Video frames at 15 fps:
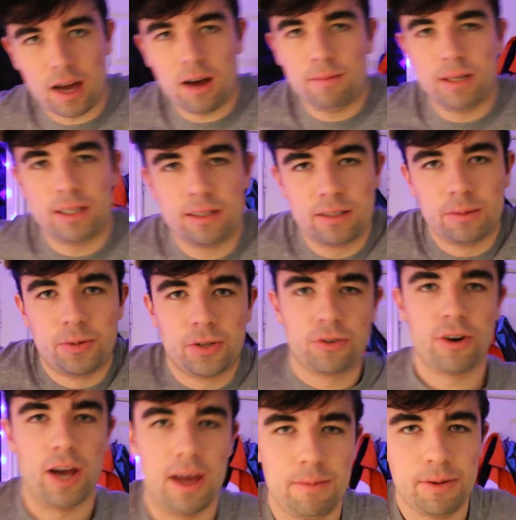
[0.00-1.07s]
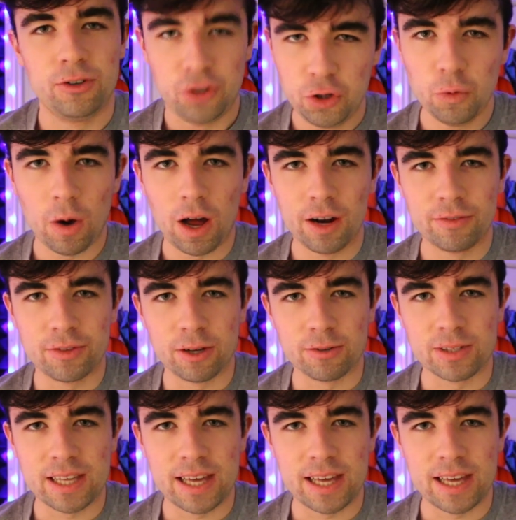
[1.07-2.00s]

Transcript: comment, subscribe, do all of those